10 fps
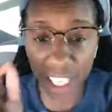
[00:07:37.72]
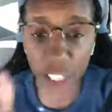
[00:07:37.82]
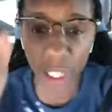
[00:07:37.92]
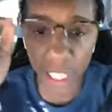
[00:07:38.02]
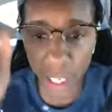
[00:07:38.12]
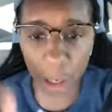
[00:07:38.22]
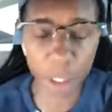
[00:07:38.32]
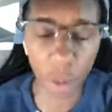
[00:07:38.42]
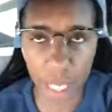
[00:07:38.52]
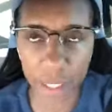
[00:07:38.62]
I need y'all to hear
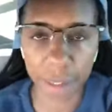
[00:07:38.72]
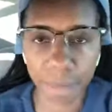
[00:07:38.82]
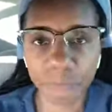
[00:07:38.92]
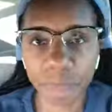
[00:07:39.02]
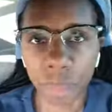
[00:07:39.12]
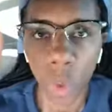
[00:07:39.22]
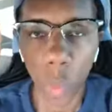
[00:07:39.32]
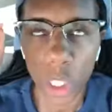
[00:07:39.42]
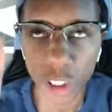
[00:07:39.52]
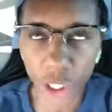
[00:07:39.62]
me on this.
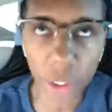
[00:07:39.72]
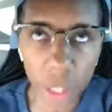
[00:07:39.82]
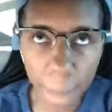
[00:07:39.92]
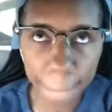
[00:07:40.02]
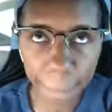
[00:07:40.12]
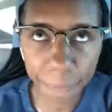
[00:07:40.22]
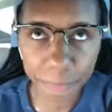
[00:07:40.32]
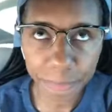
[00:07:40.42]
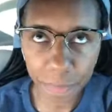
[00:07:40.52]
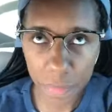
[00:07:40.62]
With Durham,
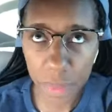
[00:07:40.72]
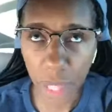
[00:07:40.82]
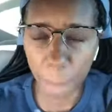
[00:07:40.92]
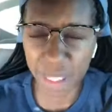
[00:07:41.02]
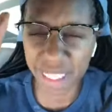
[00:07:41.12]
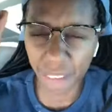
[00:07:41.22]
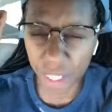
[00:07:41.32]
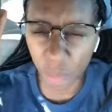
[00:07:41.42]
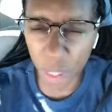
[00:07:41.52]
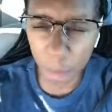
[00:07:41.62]
but
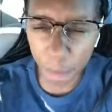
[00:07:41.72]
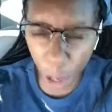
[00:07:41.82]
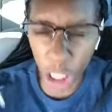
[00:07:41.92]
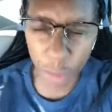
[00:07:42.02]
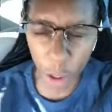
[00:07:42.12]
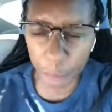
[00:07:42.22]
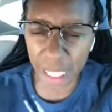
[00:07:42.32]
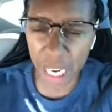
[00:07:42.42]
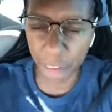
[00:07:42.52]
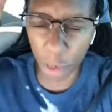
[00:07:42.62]
definitely with Baltimore,
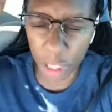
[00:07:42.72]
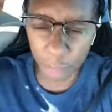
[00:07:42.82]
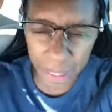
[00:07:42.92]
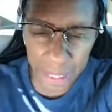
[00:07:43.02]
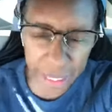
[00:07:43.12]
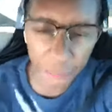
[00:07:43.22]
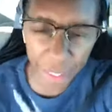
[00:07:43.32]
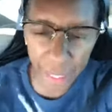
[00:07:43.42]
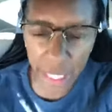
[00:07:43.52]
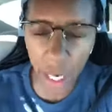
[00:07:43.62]
but even more
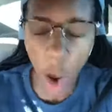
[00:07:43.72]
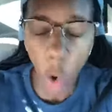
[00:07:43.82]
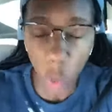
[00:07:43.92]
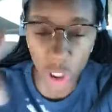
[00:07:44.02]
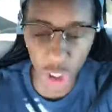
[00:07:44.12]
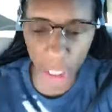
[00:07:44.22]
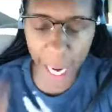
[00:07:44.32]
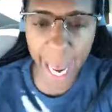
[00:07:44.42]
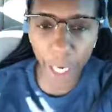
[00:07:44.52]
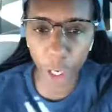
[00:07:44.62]
specifically with
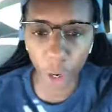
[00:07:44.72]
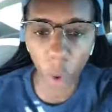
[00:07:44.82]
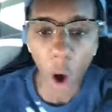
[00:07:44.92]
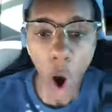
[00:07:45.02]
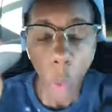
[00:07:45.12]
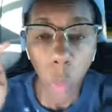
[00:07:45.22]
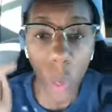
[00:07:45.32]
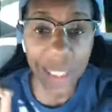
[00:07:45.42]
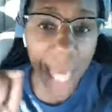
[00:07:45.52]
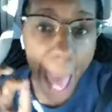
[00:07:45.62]
Chicago,
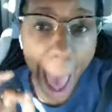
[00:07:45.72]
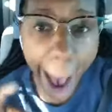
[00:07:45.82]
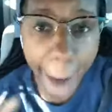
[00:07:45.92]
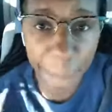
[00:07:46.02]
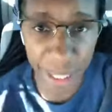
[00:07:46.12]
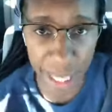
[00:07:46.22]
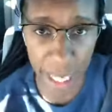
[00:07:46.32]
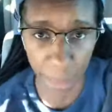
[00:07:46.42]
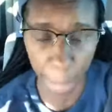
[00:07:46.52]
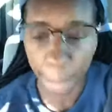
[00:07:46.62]
what's
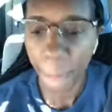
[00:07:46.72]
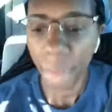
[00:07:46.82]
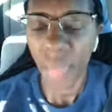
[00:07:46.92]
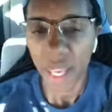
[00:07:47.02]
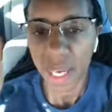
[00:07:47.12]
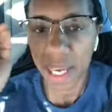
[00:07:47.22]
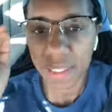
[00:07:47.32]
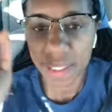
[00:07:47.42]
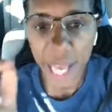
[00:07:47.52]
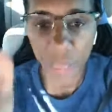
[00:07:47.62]
happening
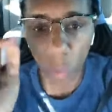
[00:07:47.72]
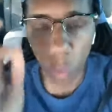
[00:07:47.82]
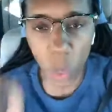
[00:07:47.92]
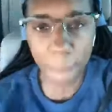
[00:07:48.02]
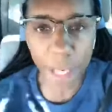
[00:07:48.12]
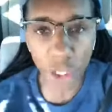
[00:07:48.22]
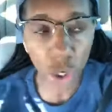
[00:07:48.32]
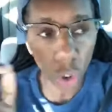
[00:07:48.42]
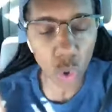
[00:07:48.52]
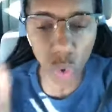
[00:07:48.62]
is that the women
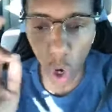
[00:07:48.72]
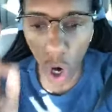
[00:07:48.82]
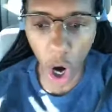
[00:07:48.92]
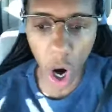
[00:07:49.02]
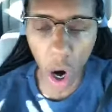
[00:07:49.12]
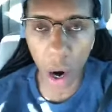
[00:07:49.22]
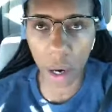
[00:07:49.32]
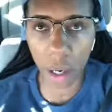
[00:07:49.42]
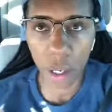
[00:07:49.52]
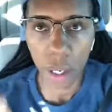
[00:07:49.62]
who are